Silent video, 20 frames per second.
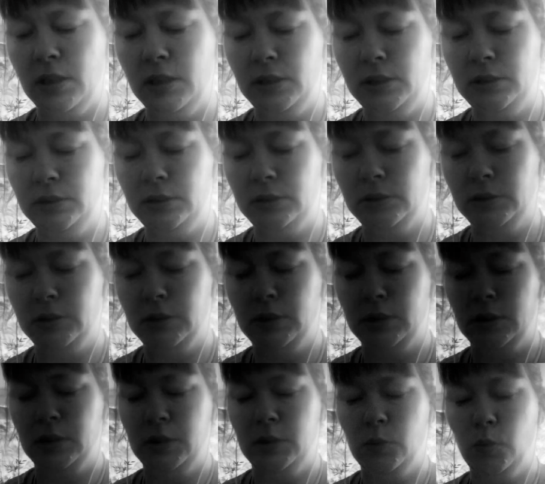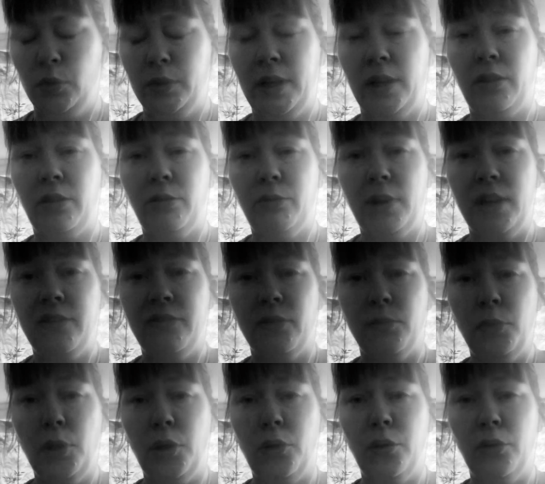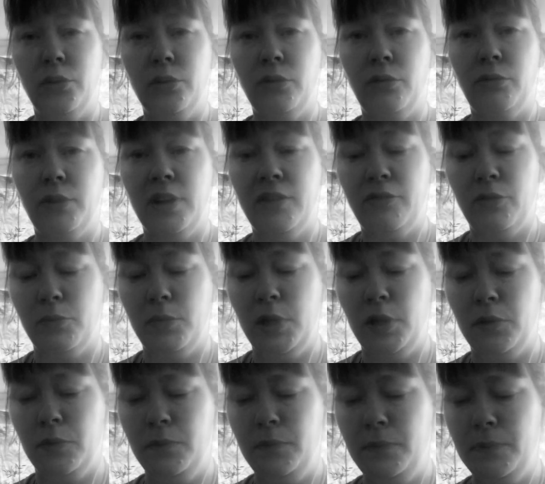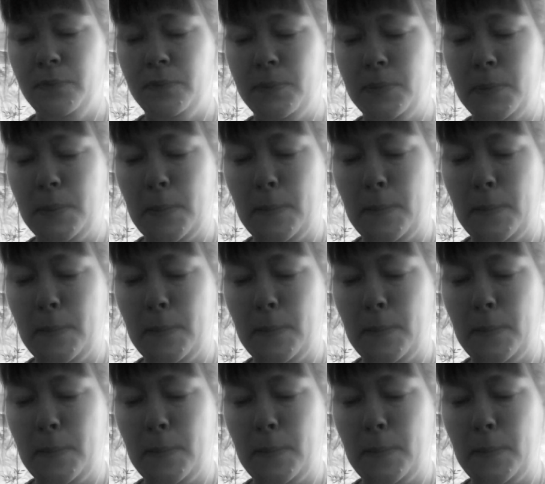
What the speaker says: Masculine. We'll get 3 from her and 3 from him.